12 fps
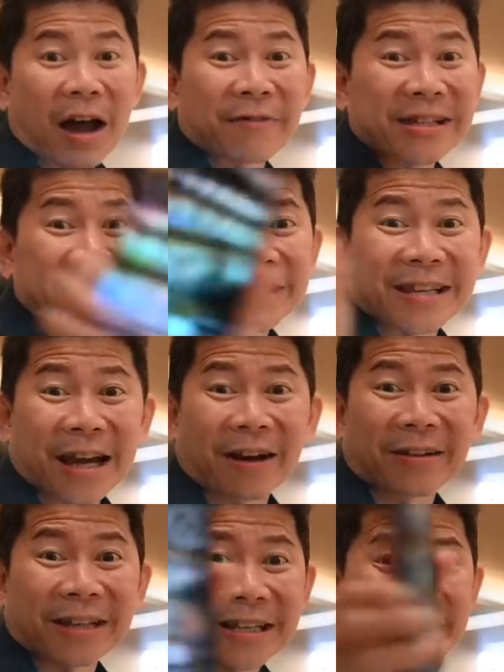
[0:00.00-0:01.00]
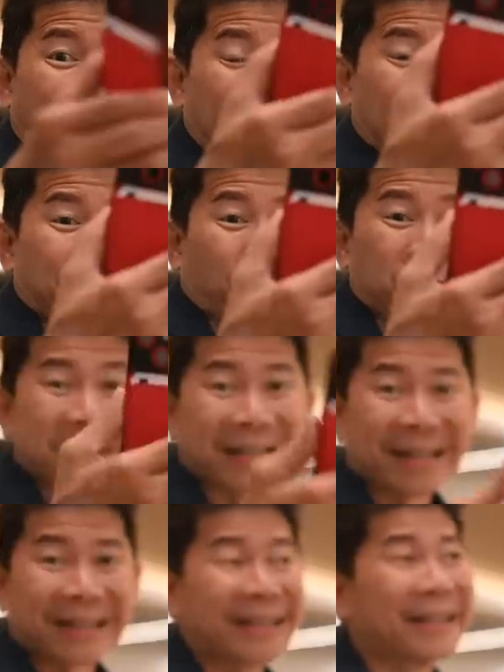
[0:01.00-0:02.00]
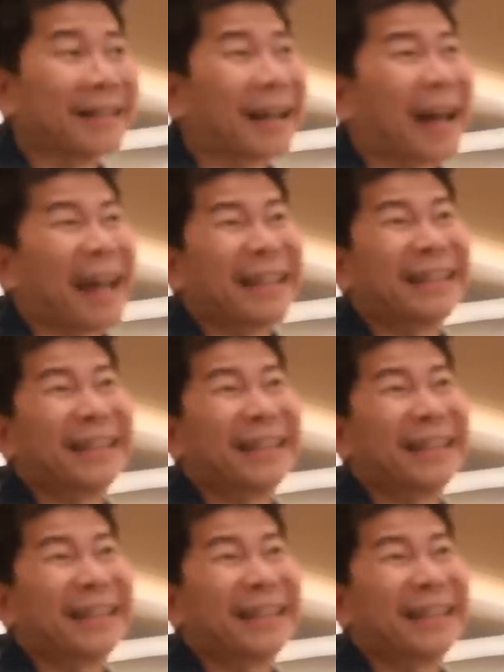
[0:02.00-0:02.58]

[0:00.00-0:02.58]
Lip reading: So ever since I got this iPhone 13 and I